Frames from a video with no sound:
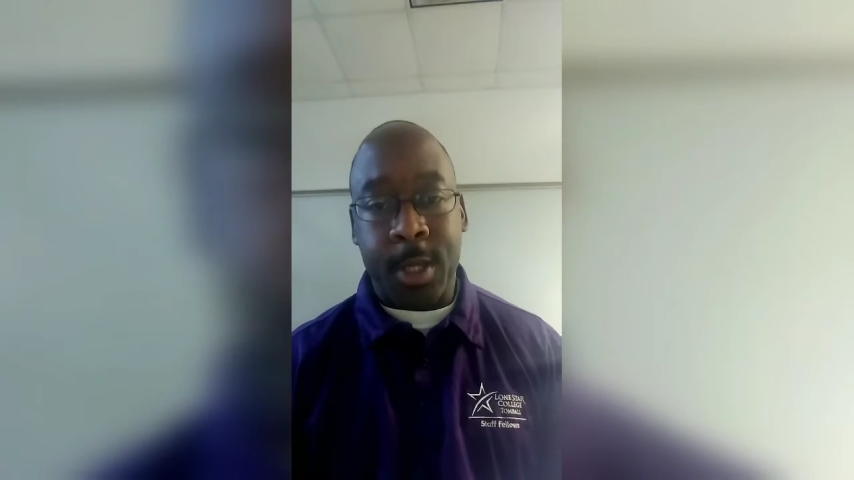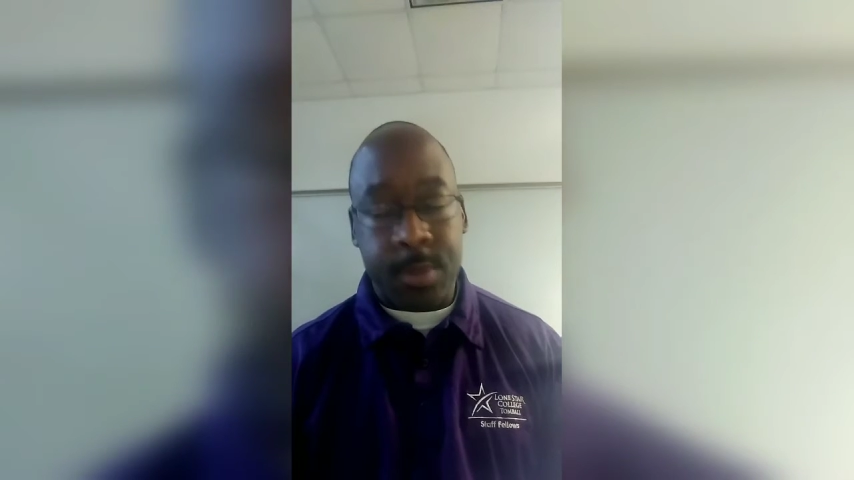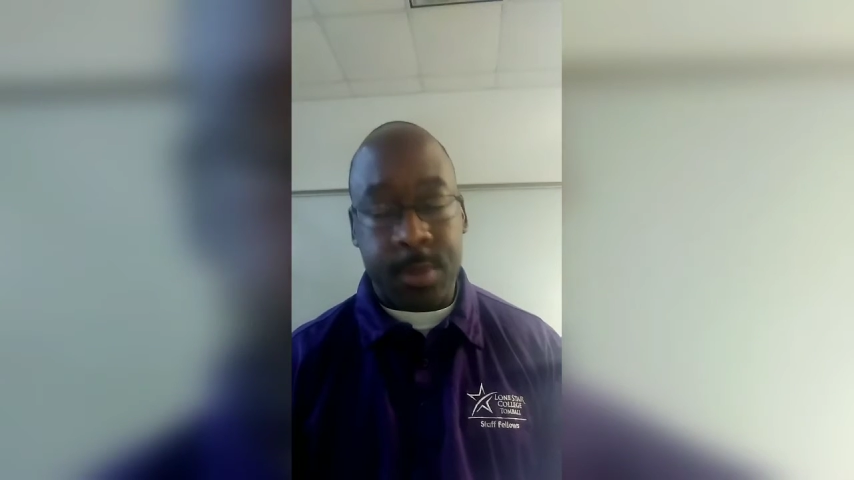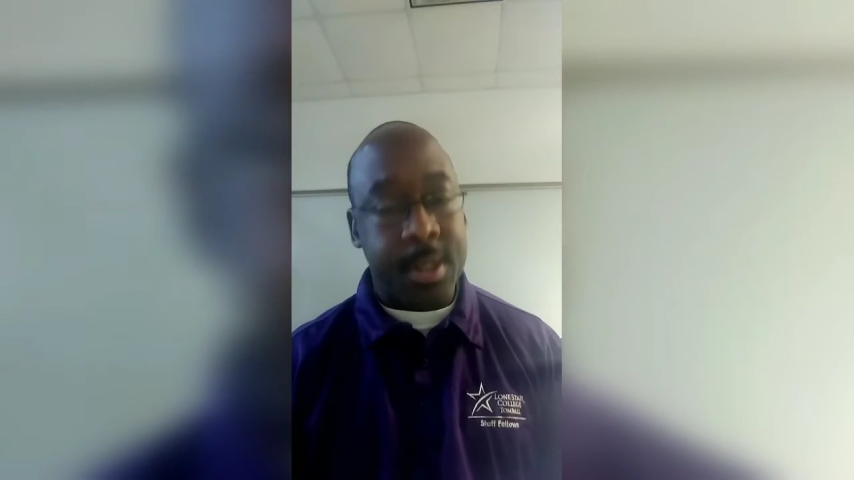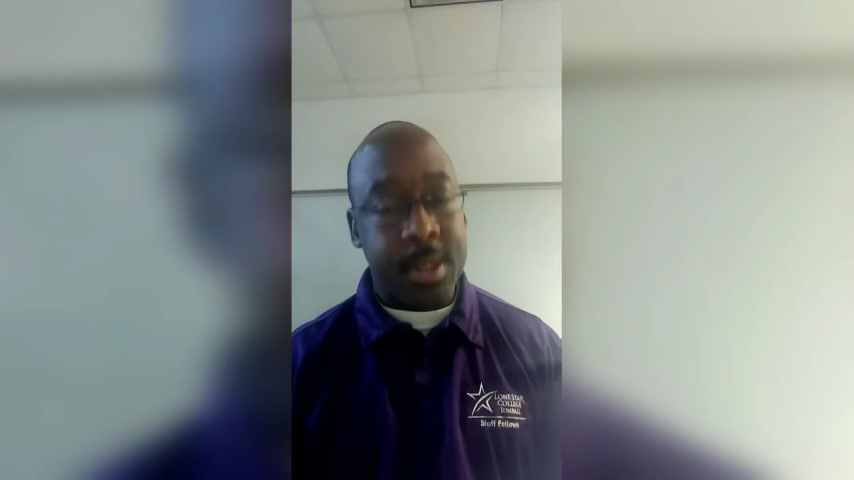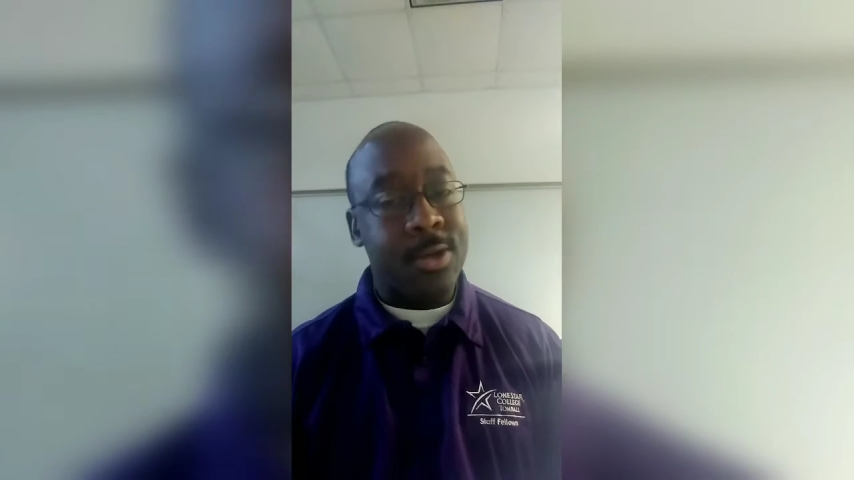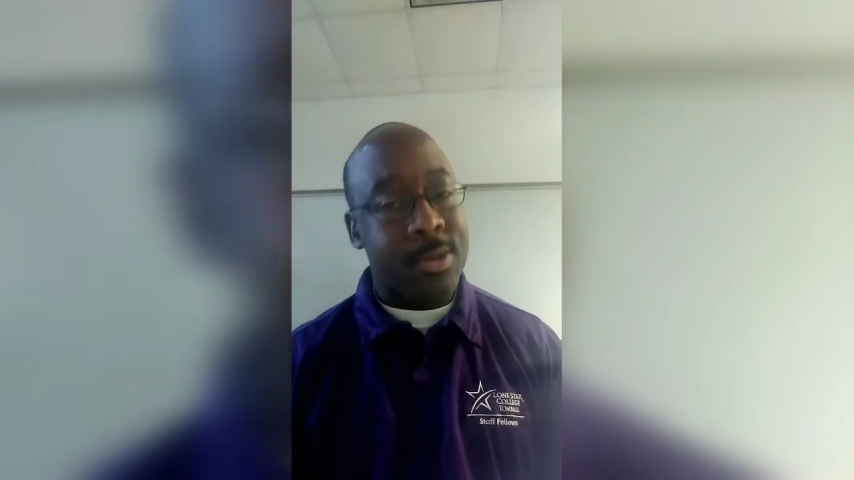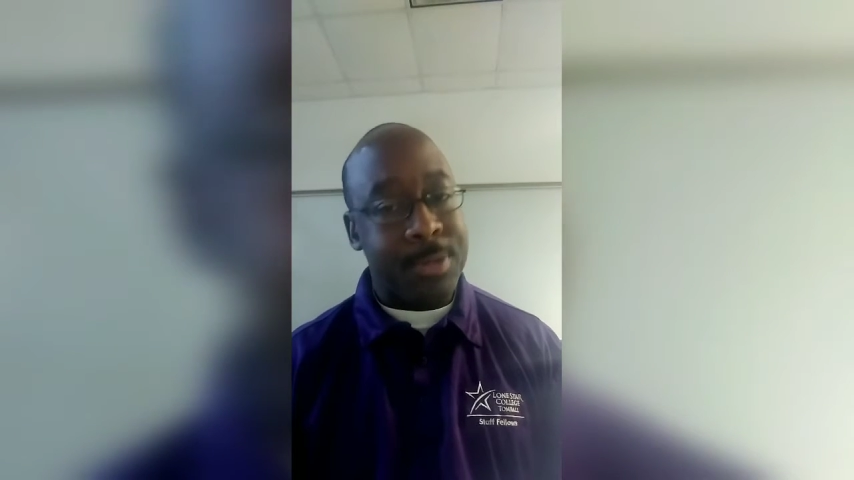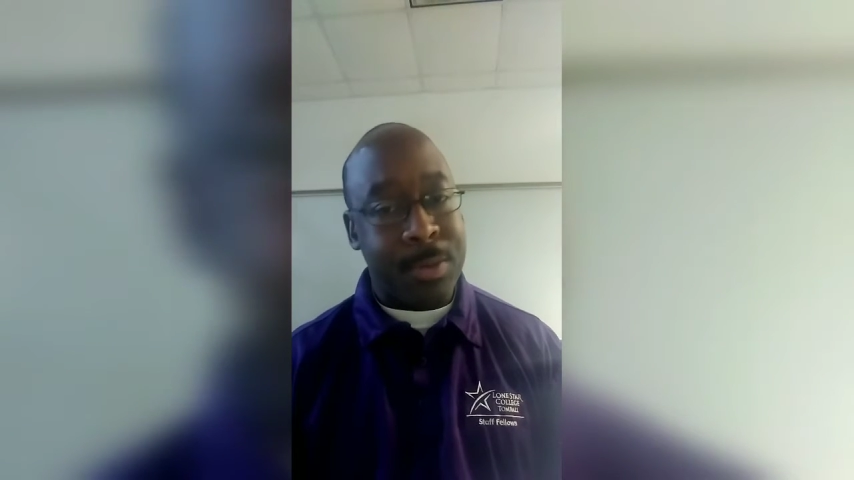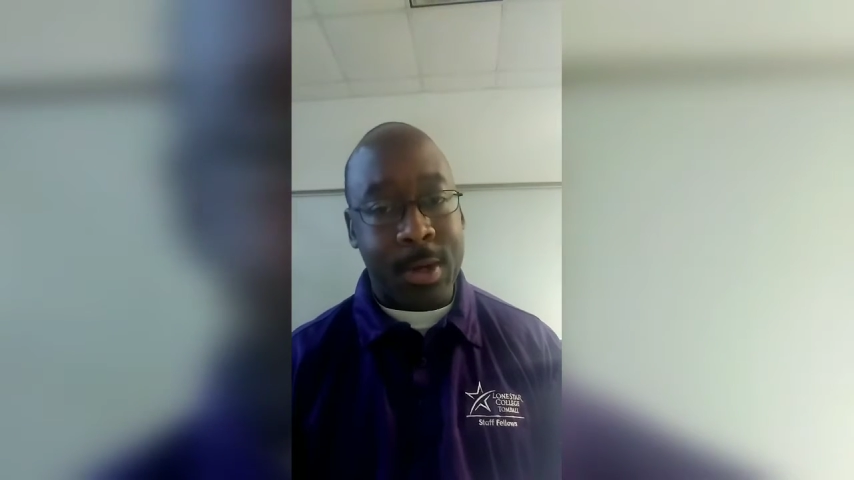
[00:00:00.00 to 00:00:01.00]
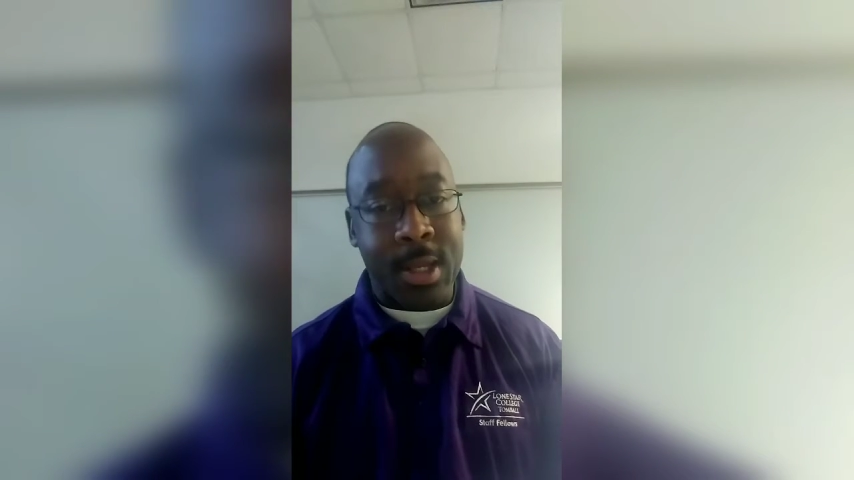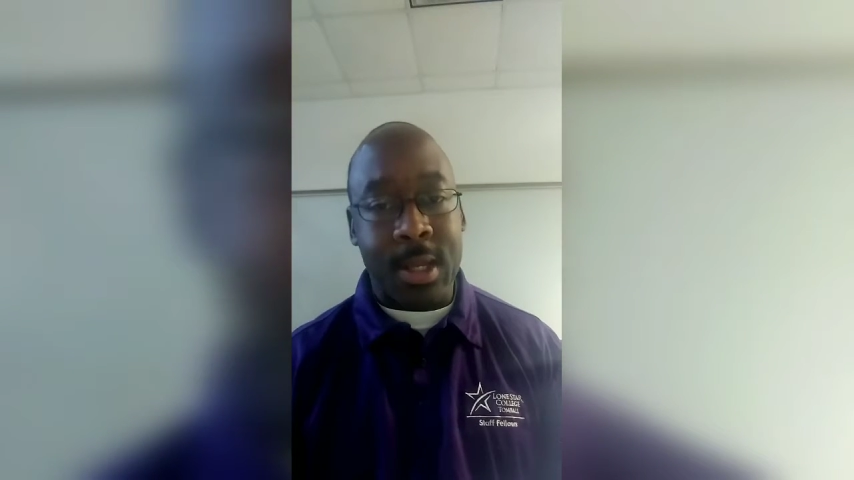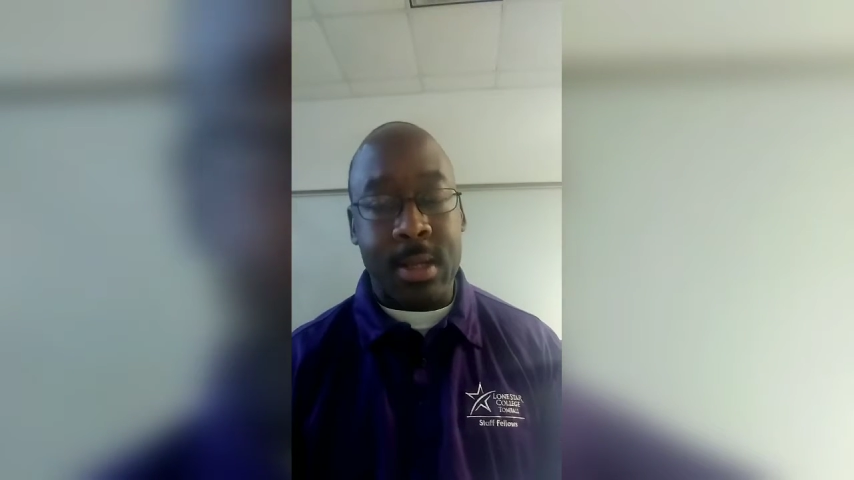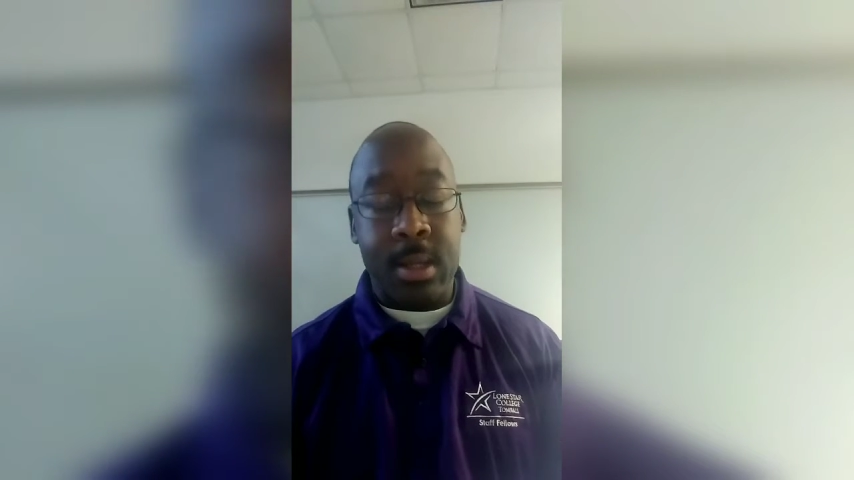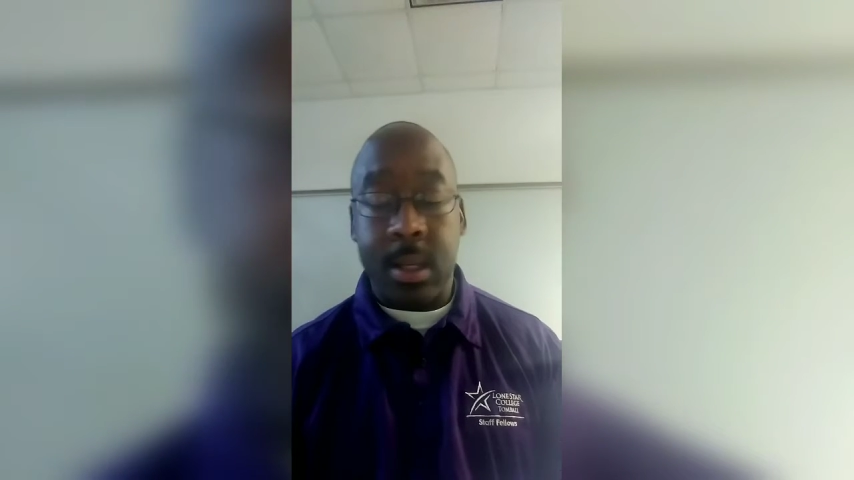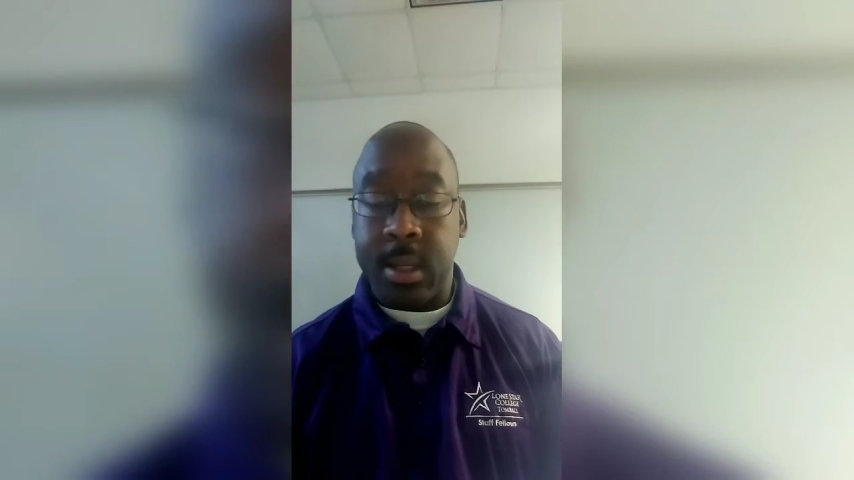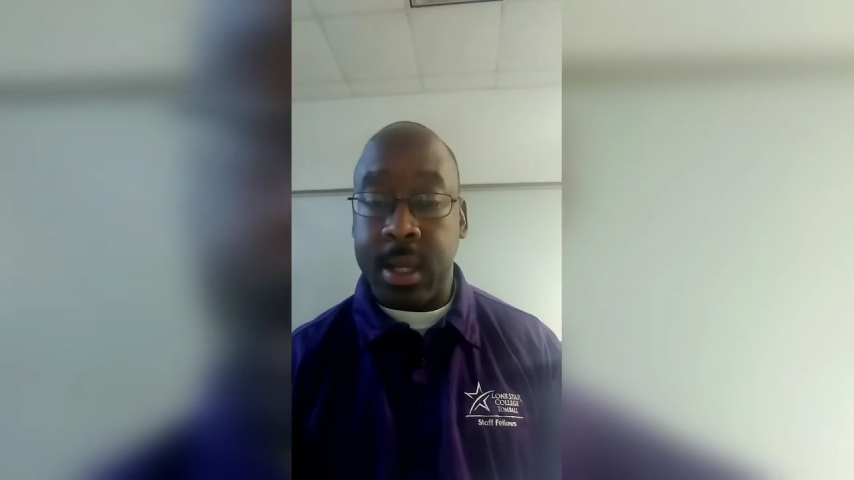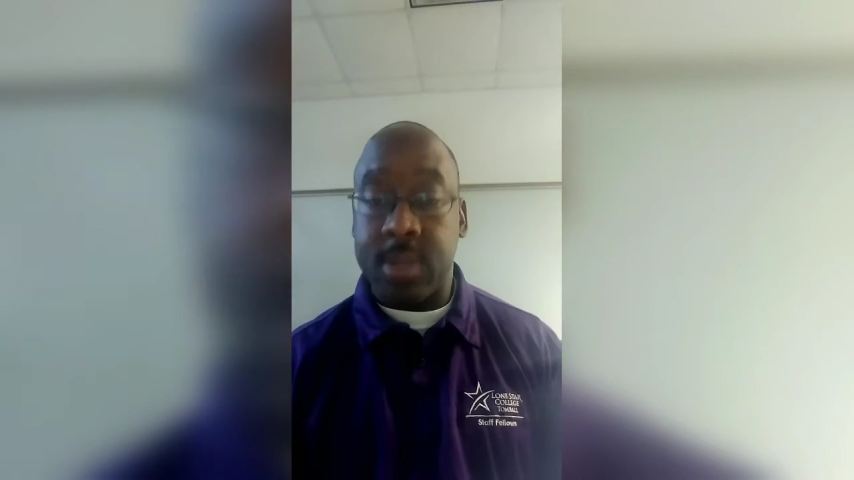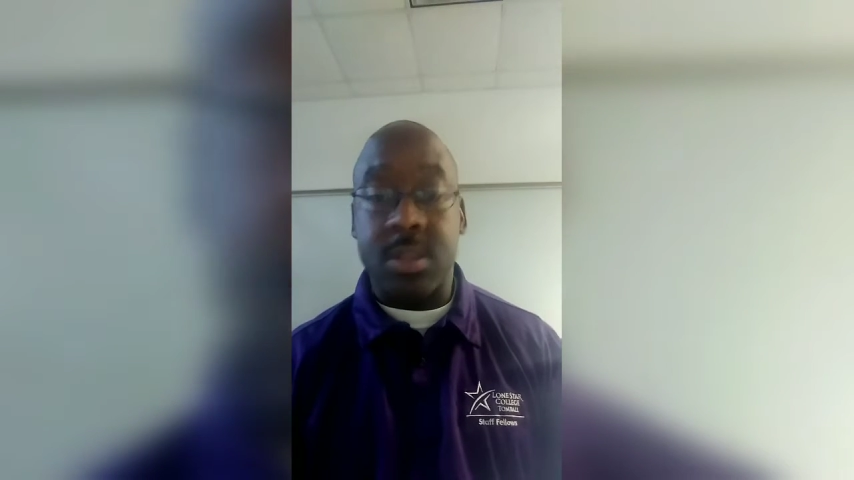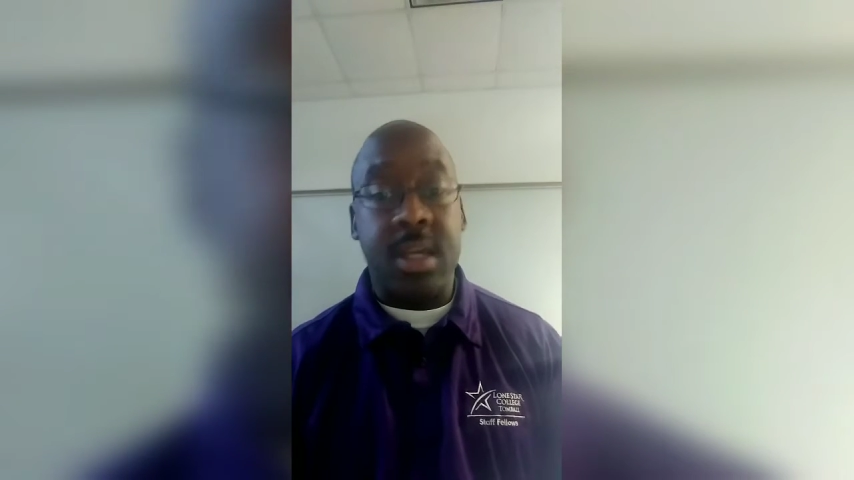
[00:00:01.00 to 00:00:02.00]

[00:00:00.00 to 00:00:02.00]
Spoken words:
You have to put in a little bit of work and